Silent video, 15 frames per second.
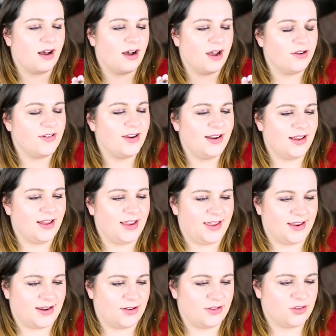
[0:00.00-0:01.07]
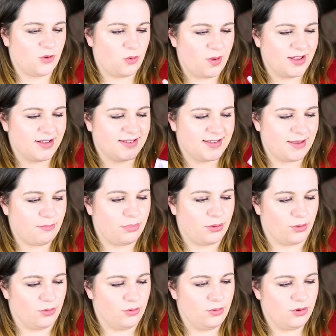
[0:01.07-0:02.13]
I really like it now. It's quite
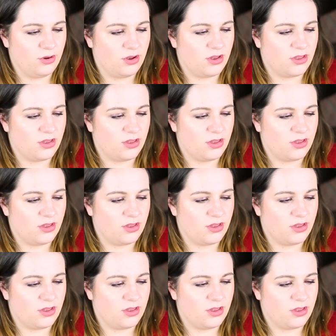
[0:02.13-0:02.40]
simple,